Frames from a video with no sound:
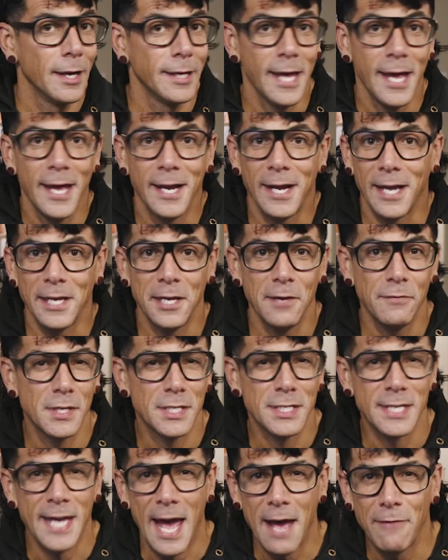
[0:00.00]
Again, I give
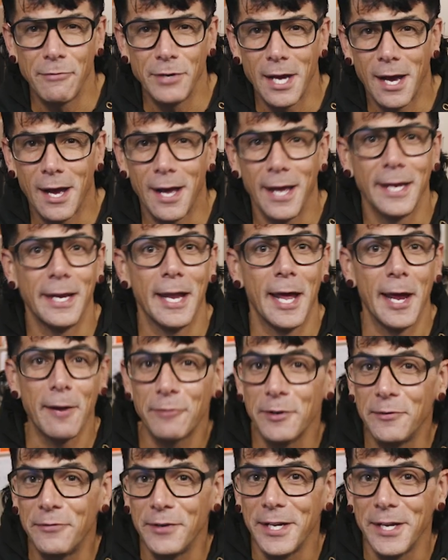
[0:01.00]
this caveat in
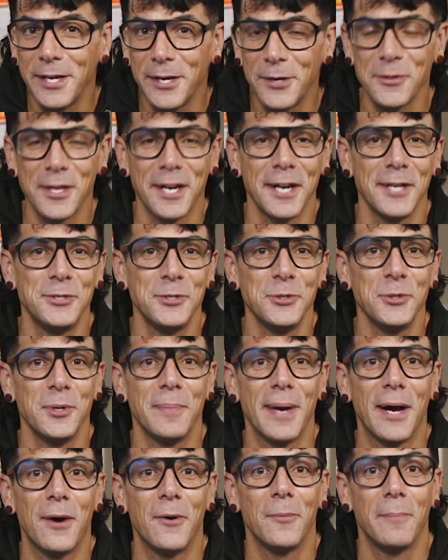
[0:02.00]
every video that I do
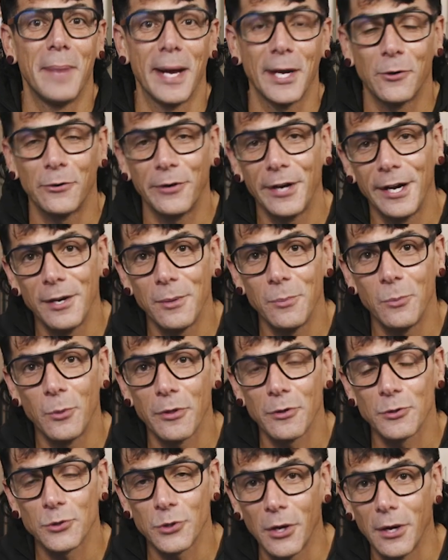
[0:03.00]
about my Kratom
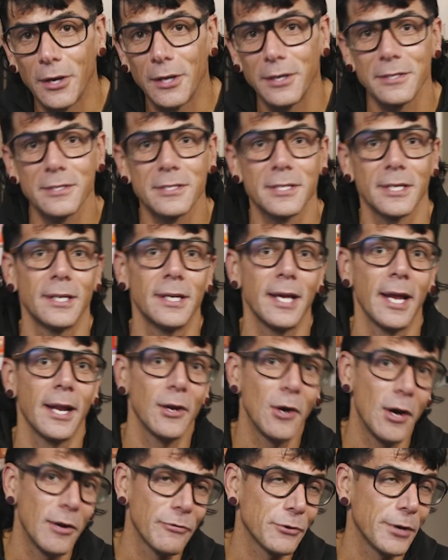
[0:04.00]
withdrawals and
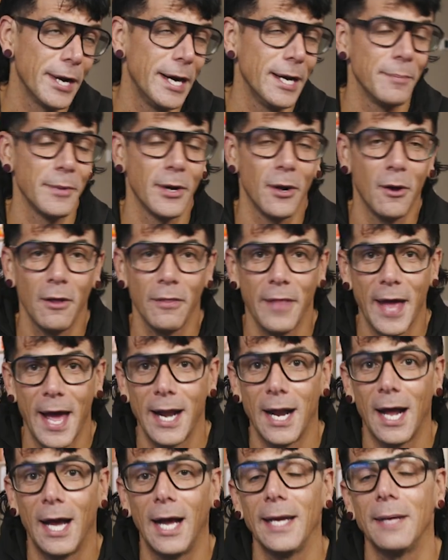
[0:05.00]
getting off Kratom and all
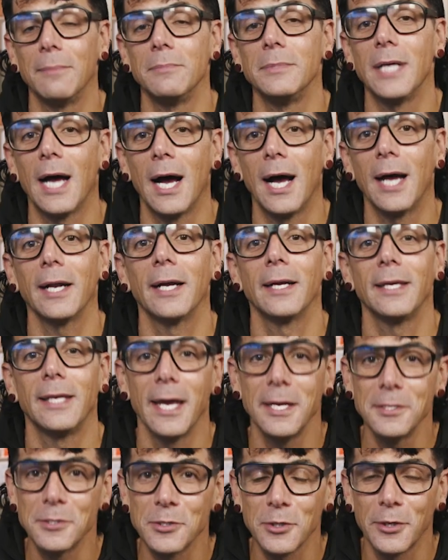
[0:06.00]
that. I am not
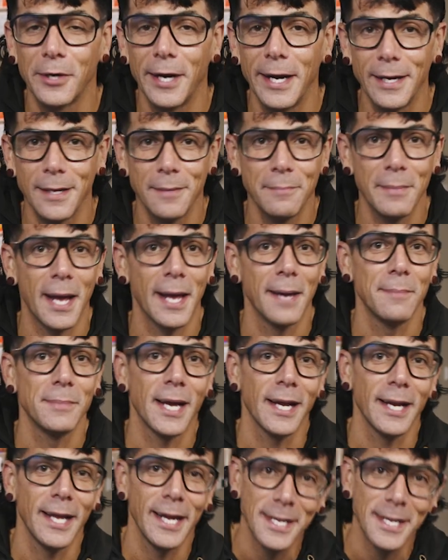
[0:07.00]
against Kratom. I am not